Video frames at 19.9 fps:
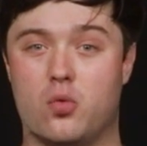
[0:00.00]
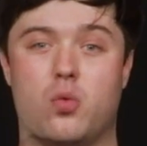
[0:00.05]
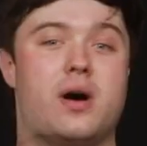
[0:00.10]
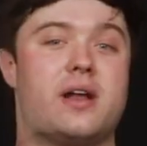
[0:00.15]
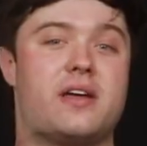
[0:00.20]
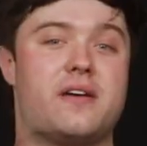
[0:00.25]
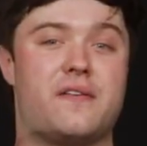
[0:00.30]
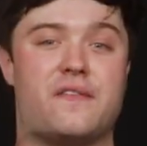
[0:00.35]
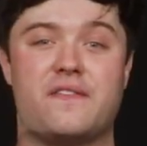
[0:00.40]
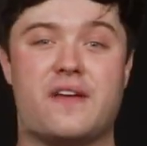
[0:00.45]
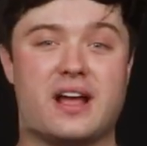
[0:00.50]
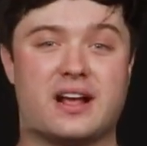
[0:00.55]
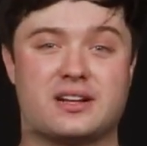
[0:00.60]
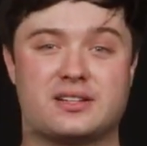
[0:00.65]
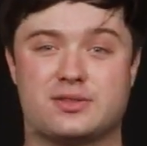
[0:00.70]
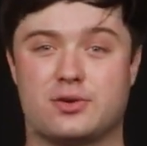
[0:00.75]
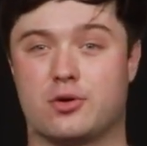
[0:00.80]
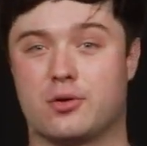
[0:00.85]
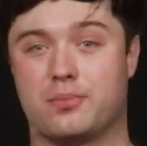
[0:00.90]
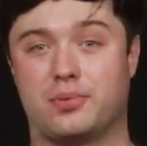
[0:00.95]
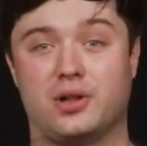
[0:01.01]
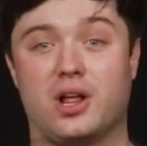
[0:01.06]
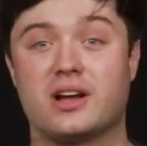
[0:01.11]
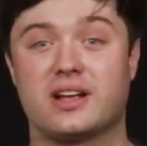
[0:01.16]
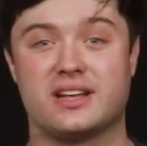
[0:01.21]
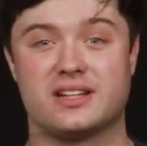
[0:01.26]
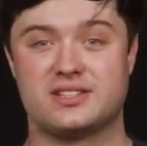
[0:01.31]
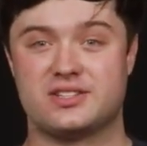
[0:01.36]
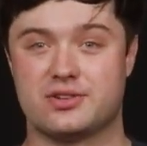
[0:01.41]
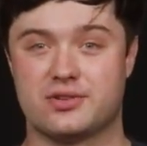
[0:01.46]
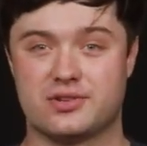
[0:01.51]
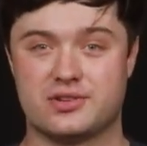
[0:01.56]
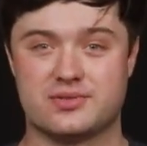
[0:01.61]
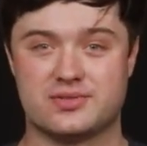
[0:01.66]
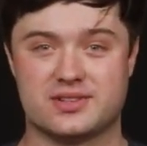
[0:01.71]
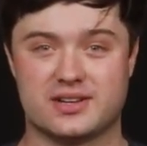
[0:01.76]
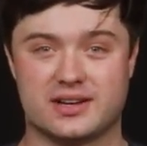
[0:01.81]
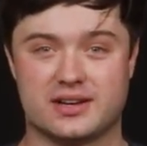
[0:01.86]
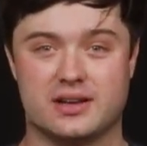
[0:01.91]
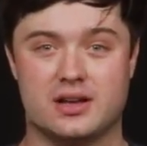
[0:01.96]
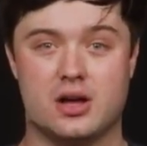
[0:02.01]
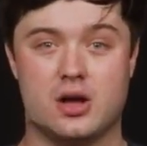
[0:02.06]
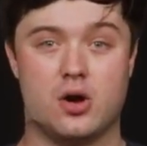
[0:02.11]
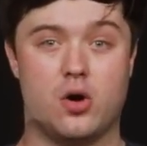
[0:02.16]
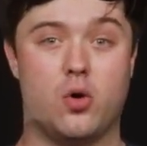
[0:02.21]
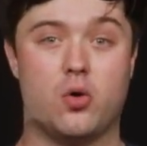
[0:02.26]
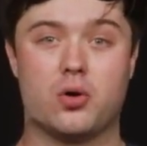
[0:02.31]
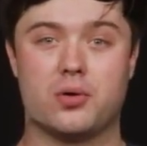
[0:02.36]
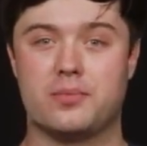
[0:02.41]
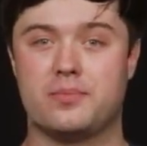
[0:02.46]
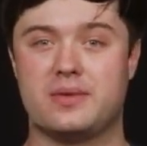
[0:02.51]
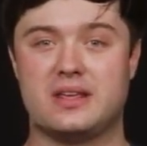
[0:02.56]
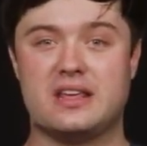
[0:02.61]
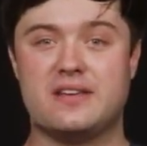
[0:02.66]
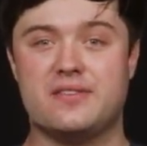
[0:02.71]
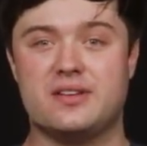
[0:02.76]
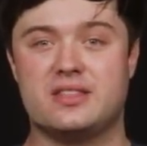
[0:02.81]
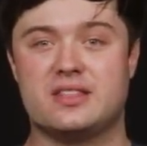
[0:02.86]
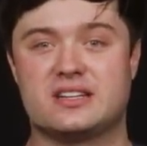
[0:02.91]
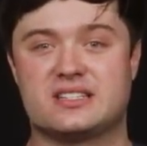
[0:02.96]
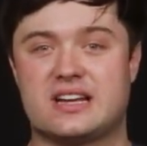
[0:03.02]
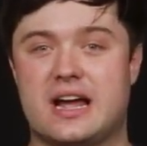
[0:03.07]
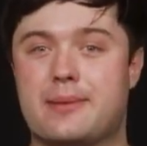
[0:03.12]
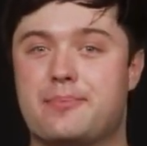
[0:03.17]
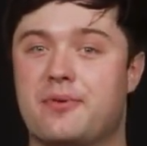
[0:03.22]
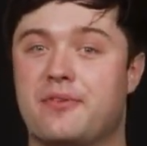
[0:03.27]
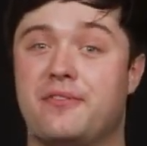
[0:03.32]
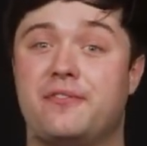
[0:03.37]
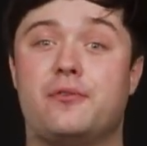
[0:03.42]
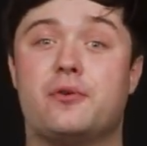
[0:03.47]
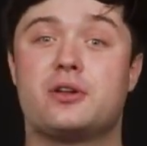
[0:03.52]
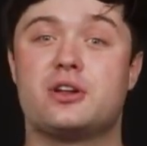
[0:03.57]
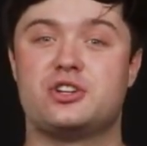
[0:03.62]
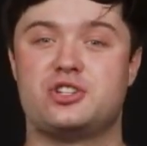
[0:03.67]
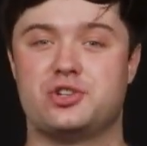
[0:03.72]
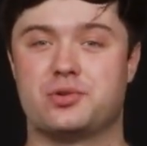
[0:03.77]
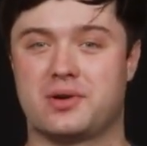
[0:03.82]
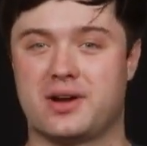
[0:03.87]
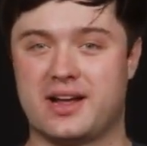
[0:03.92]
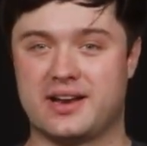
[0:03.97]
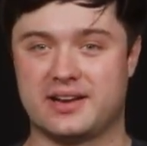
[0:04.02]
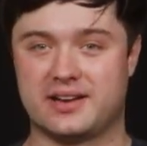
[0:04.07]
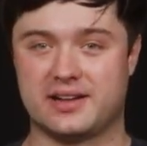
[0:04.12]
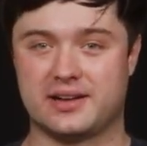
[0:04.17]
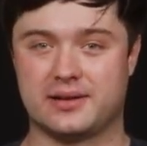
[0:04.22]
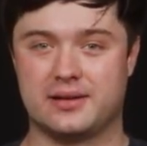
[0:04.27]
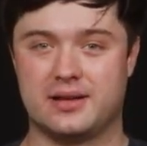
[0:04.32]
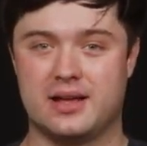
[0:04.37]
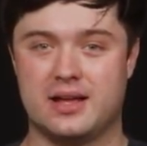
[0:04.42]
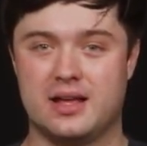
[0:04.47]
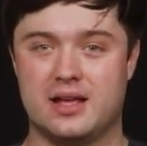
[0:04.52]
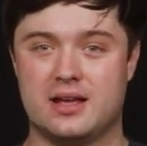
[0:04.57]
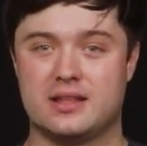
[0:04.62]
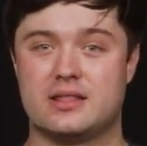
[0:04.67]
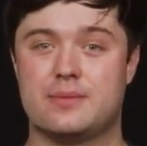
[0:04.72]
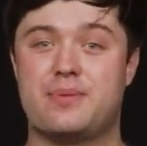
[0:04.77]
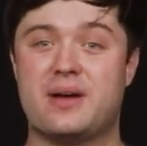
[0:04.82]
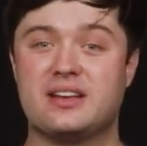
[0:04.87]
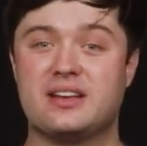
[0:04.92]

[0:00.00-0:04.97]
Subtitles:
what effects or plugins you're using, or even the type of footage you are editing. The